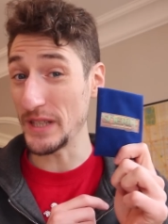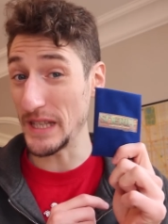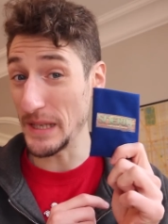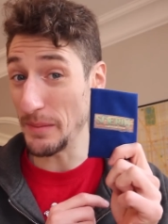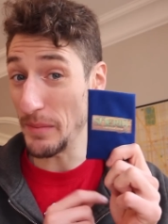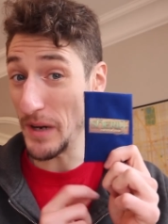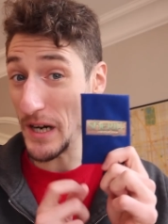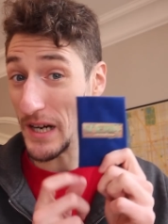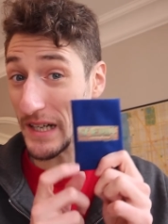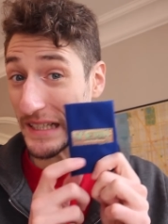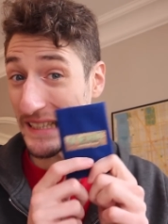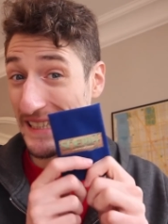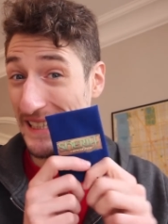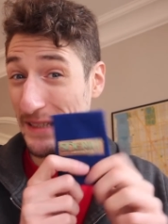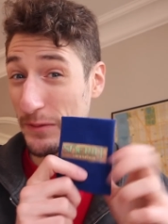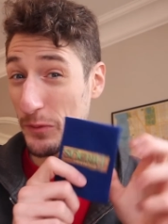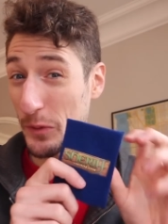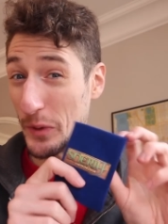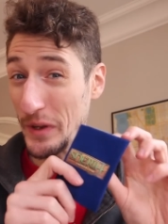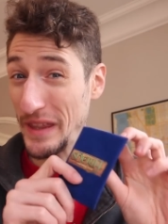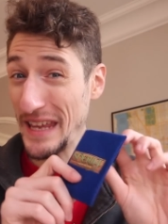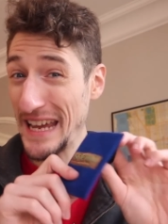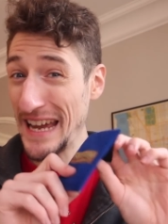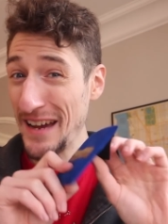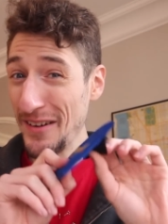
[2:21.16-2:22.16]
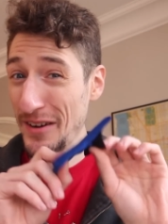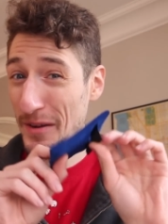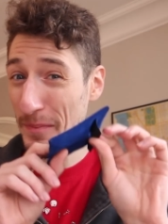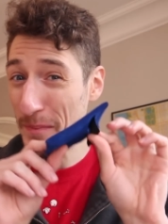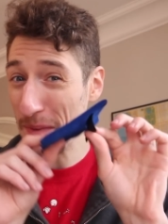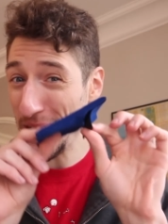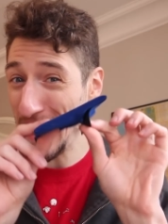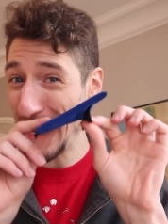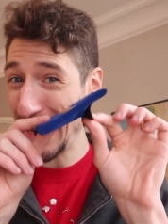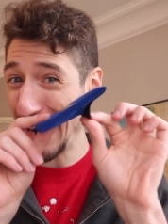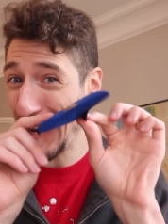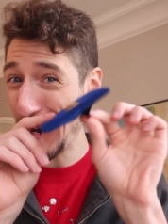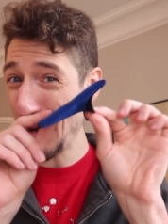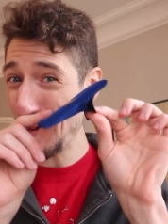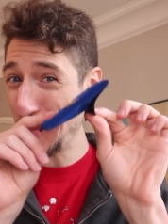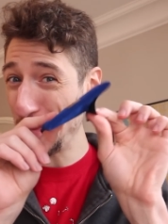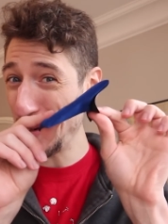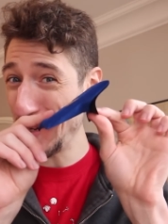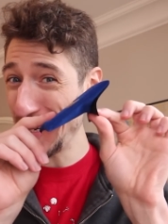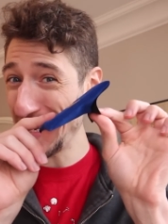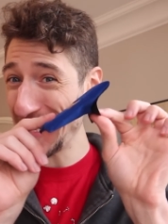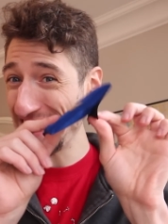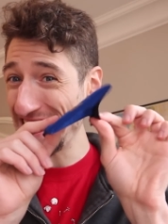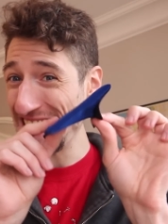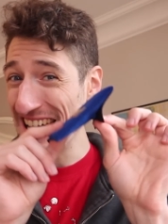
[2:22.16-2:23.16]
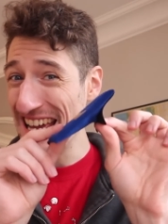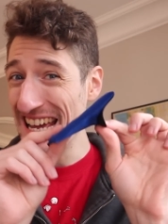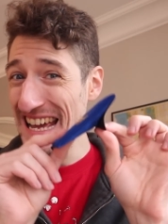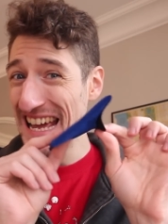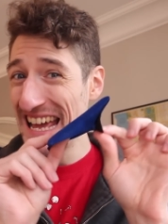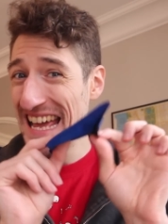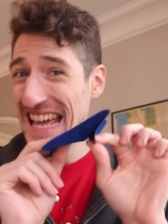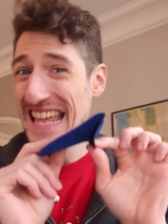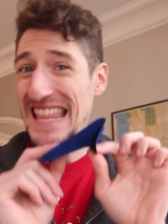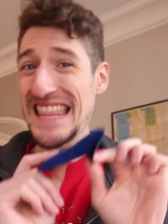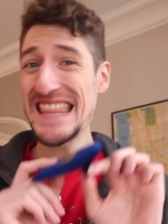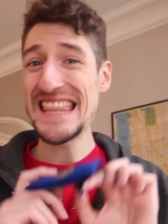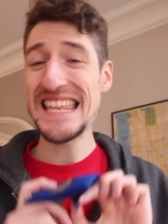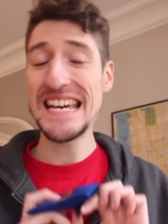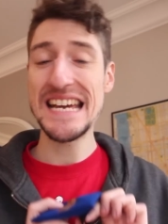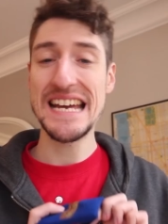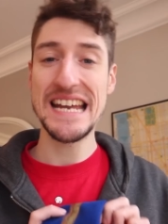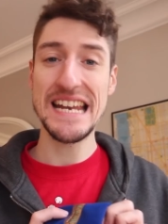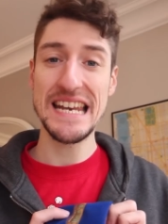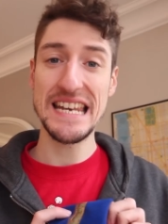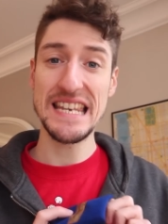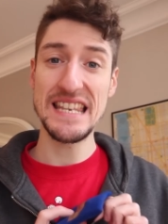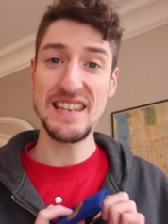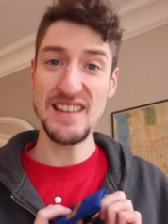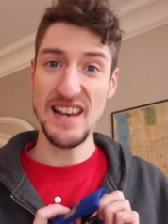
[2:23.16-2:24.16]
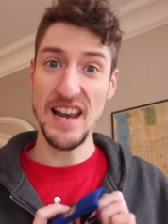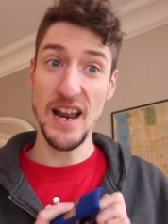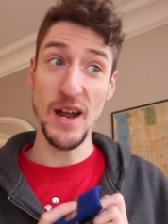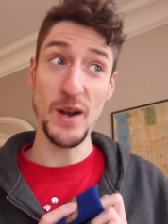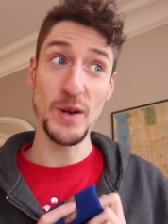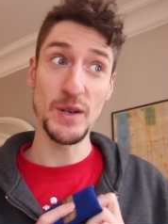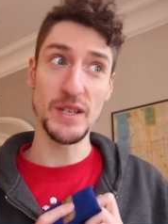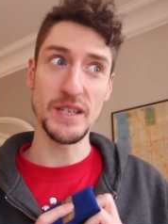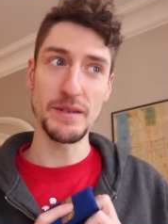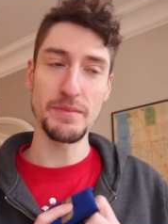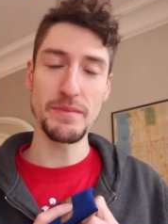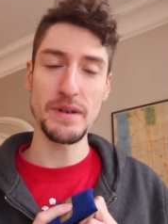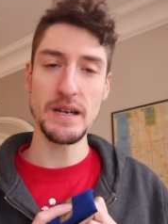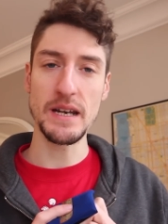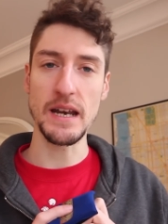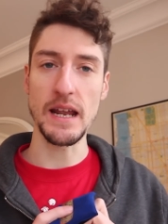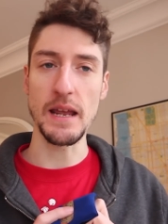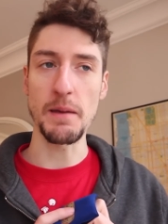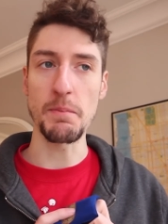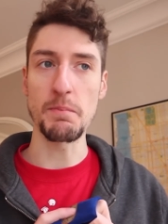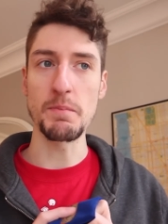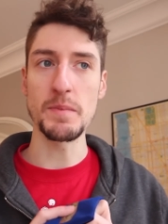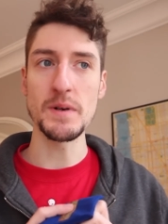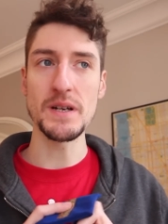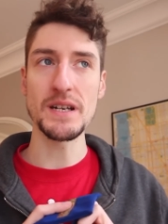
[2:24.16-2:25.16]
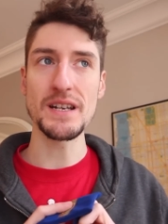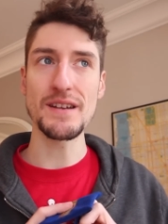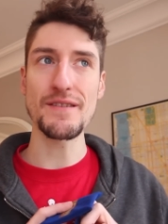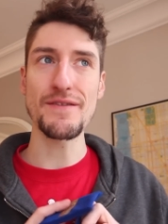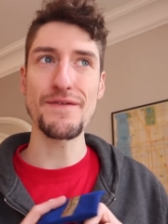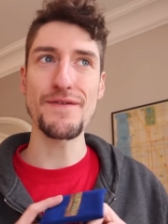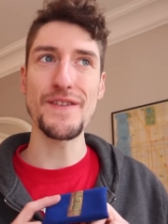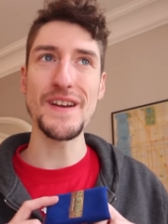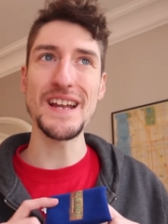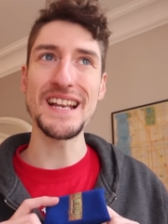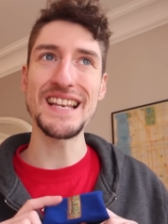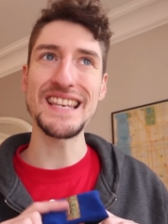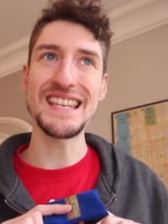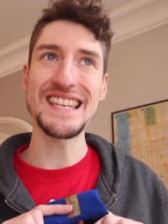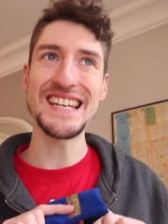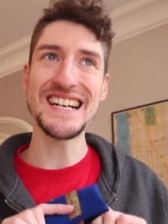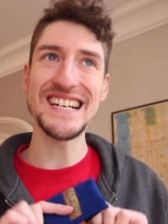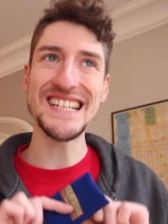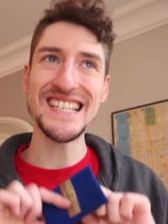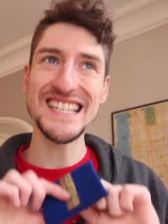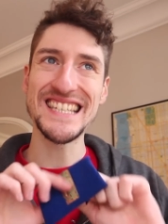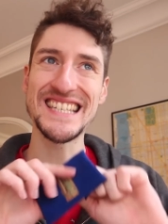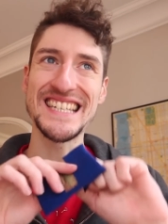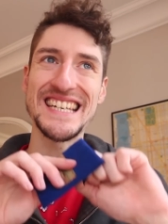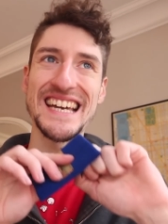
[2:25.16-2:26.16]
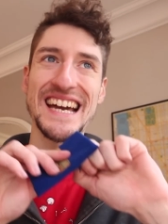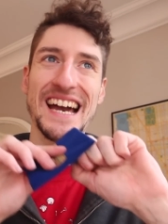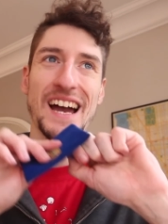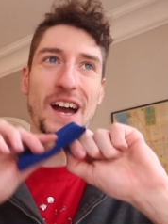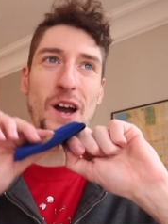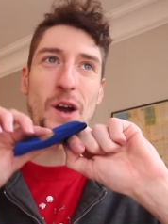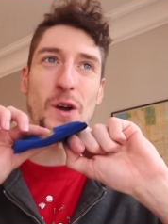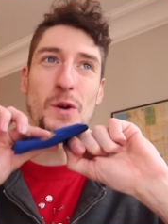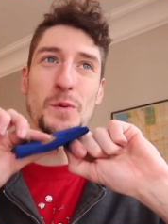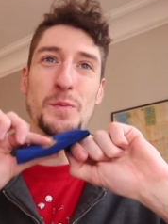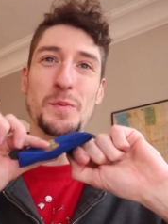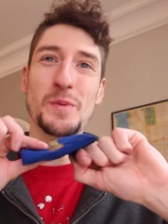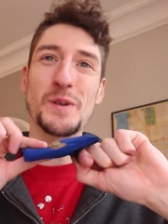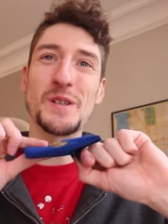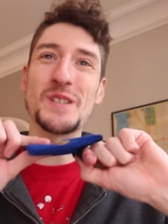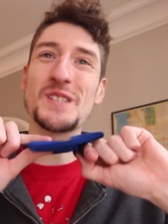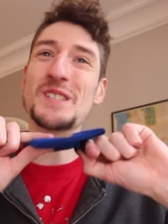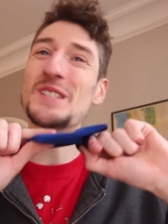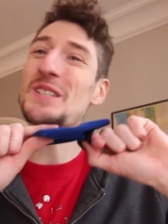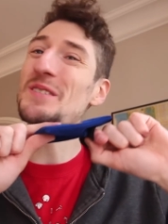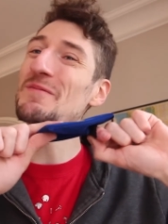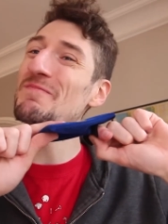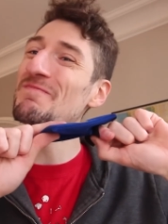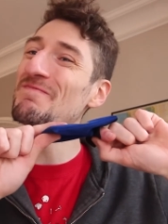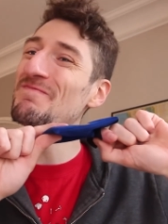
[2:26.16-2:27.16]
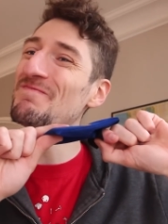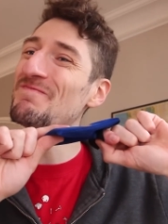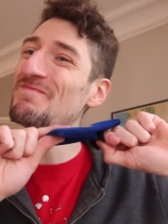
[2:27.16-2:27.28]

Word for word: to the market without it being opened, then loads of money. But if it does get opened,